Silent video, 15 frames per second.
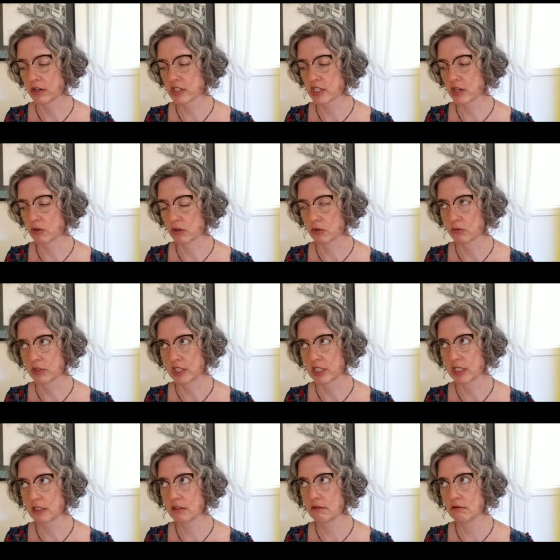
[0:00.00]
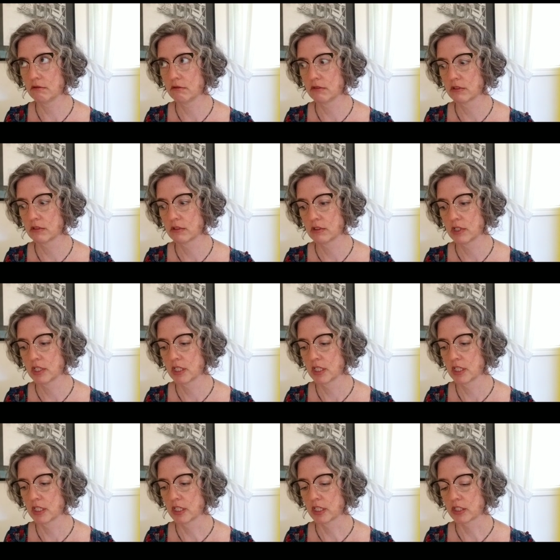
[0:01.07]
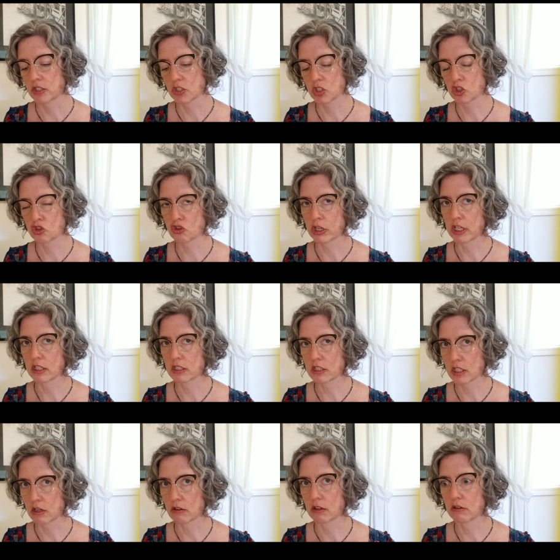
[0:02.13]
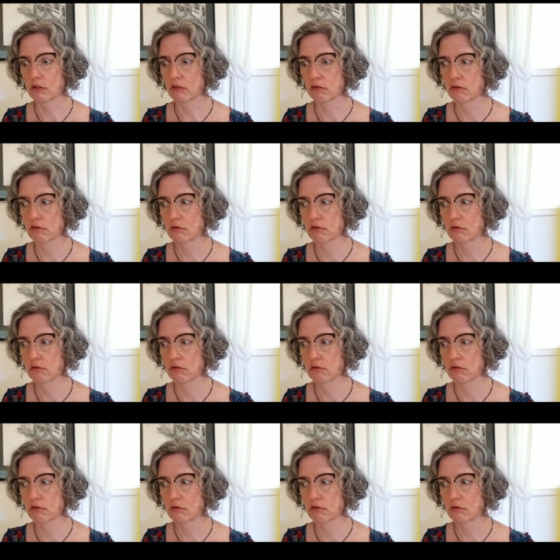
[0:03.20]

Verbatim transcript: tarot reading, like the straight tarot.